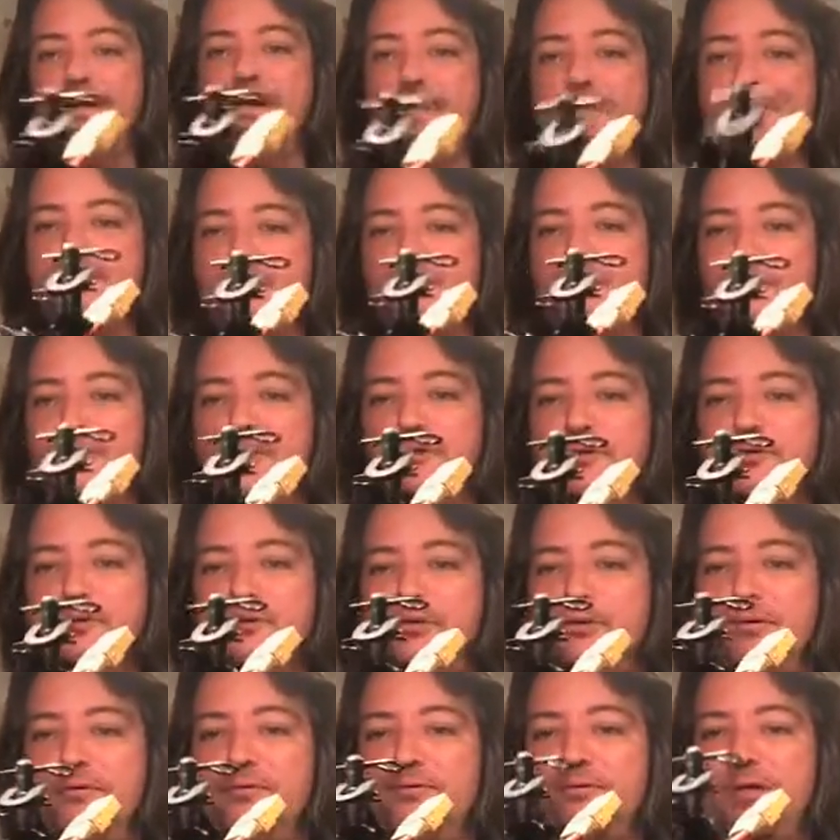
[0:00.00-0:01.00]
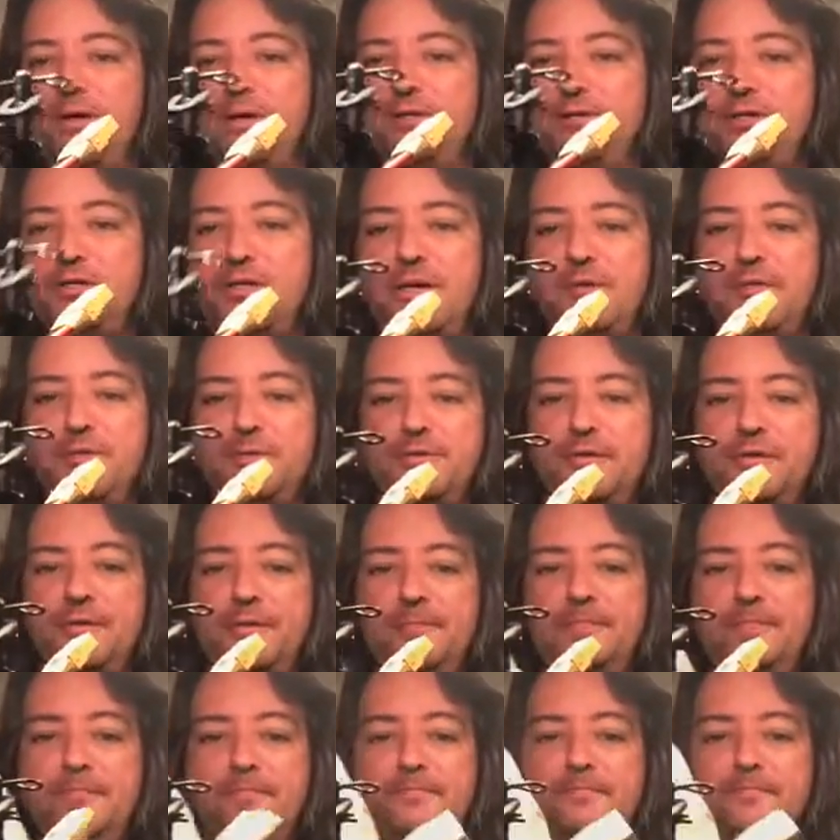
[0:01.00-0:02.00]
the front end. It's a pretty true front end
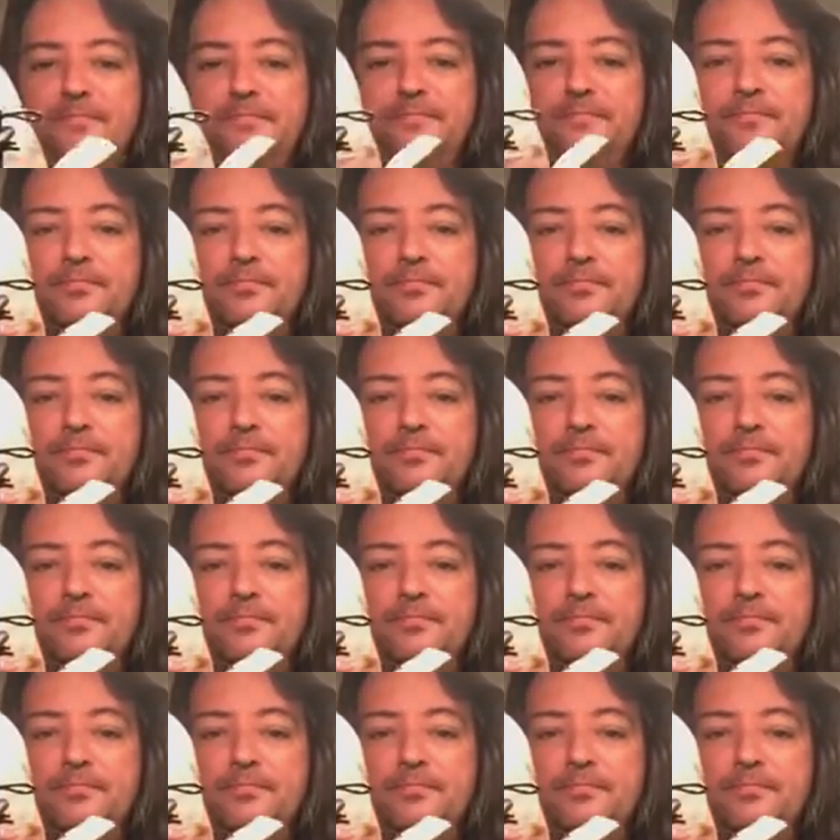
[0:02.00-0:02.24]
geometry